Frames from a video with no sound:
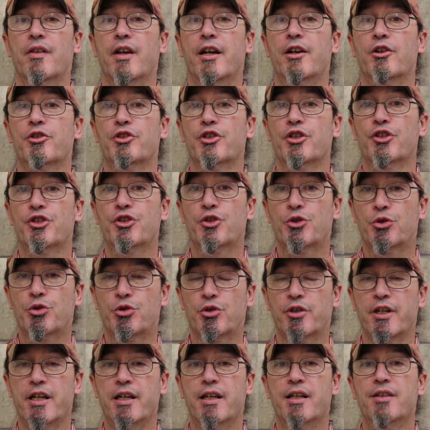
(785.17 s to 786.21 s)
They are just
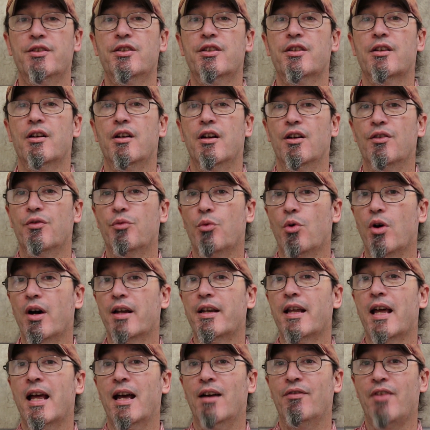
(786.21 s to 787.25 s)
trends of
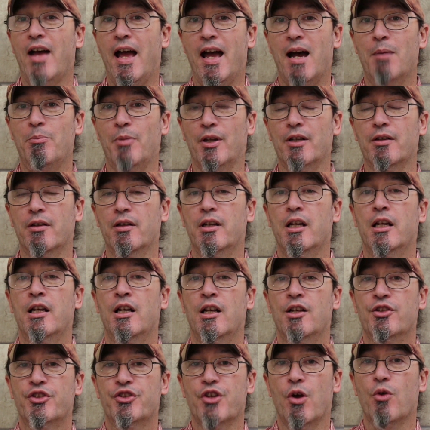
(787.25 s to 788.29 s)
what have happened.
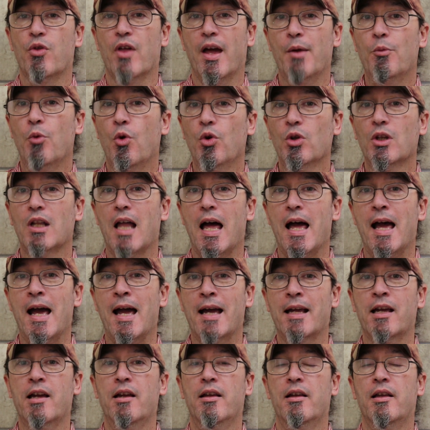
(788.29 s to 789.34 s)
So they will
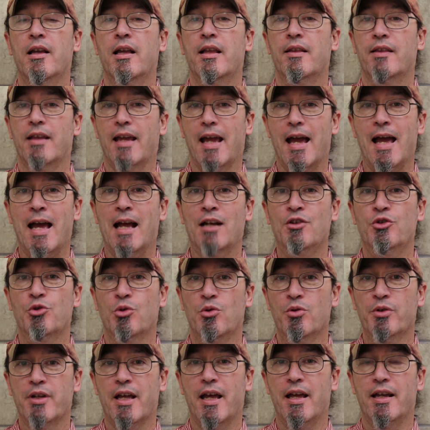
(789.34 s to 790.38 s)
lag the
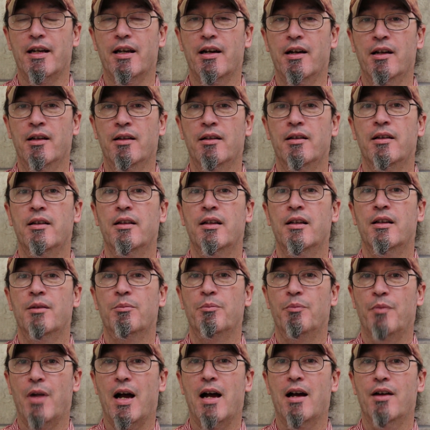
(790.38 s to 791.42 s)
actual data
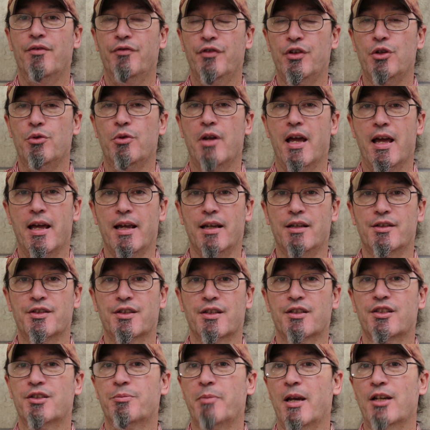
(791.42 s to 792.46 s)
by a few
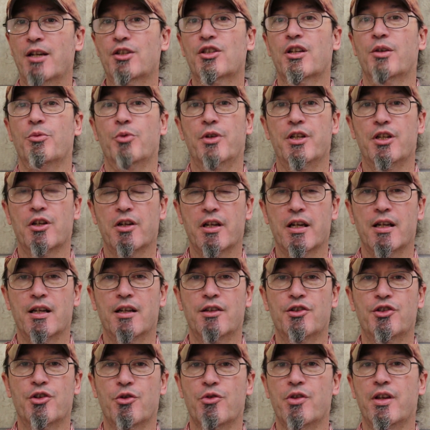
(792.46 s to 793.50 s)
days, especially when you get
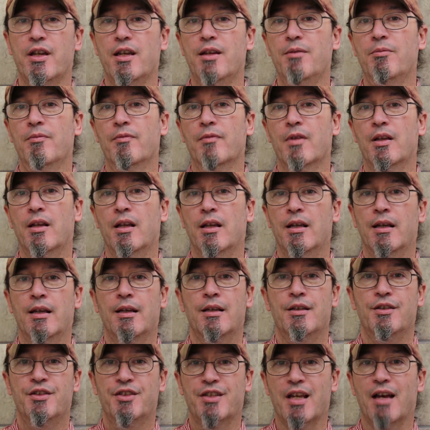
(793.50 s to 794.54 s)
into the
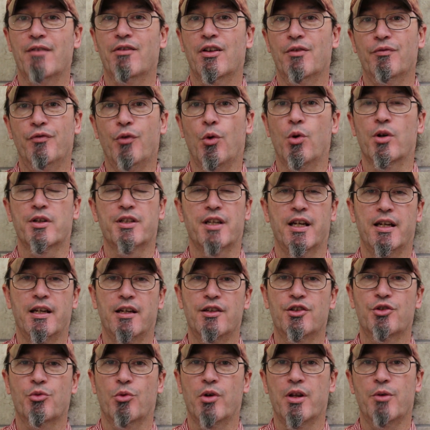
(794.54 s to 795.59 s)
7, 14,
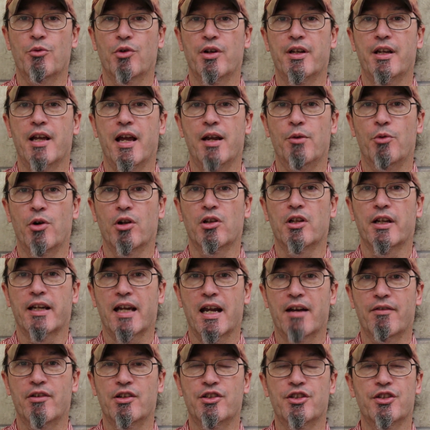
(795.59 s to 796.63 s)
and 21-day rolling
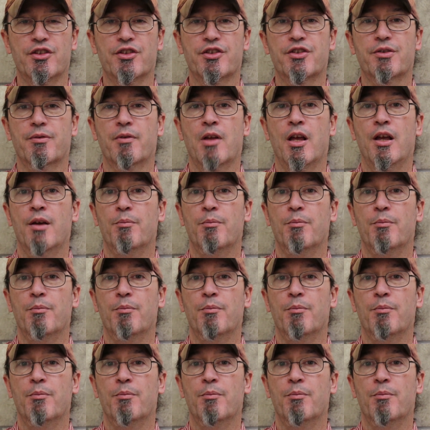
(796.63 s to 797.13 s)
averages.